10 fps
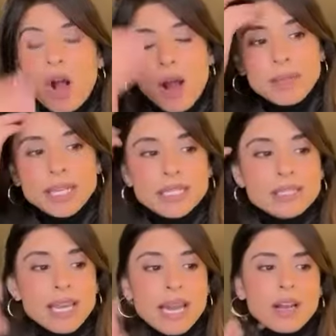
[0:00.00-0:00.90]
comedies
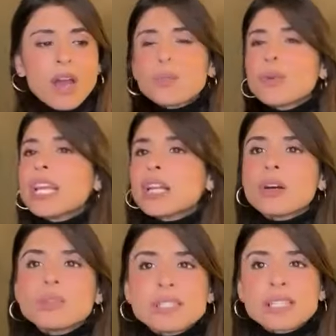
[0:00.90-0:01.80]
and had gotten really
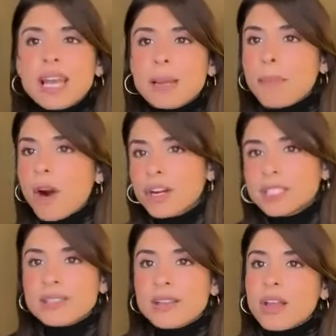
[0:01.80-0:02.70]
close to getting
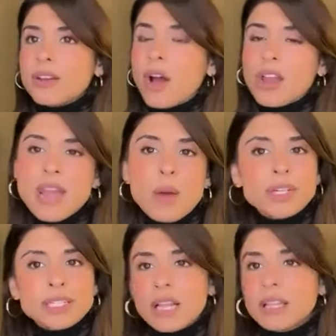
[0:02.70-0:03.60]
parts on on
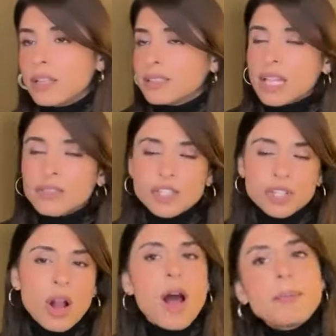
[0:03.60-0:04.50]
network television
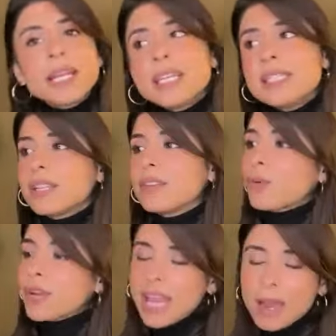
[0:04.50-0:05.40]
comedies and
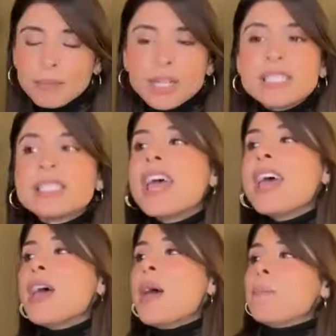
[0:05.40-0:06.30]
for cameras,
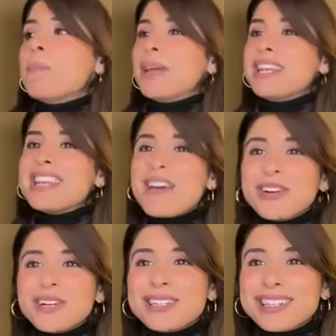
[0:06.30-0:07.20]
but
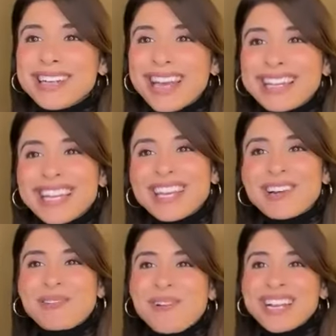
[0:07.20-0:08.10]
never
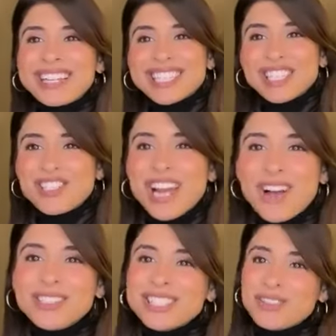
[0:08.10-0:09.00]
anything quite
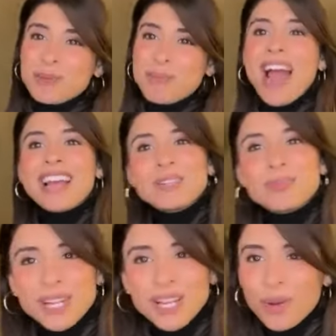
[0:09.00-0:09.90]
congealed either the pilot
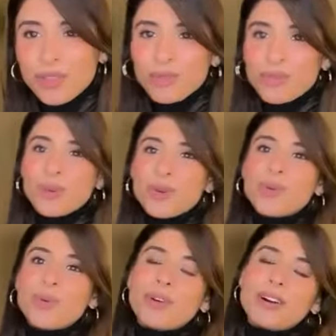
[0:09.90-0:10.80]
wouldn't go
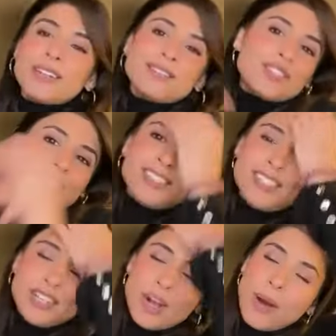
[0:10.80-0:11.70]
through or just
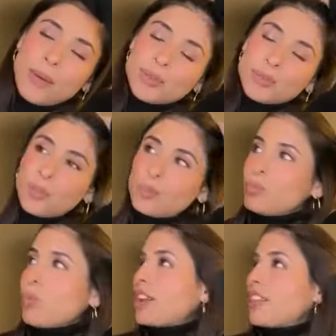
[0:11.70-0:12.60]
you know i was
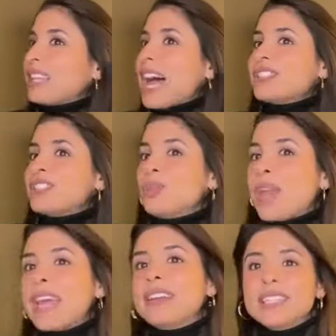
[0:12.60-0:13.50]
one of the last two
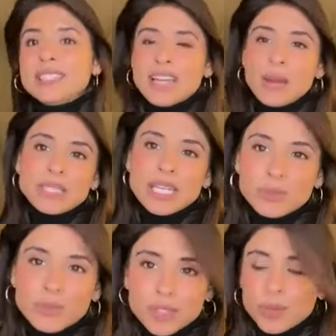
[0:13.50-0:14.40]
candidates and I would test
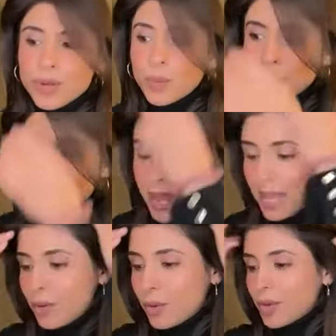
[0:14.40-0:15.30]
for the student want to make
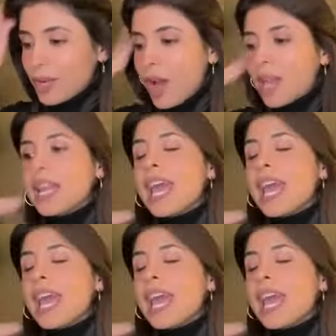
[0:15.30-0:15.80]
it or whatnot.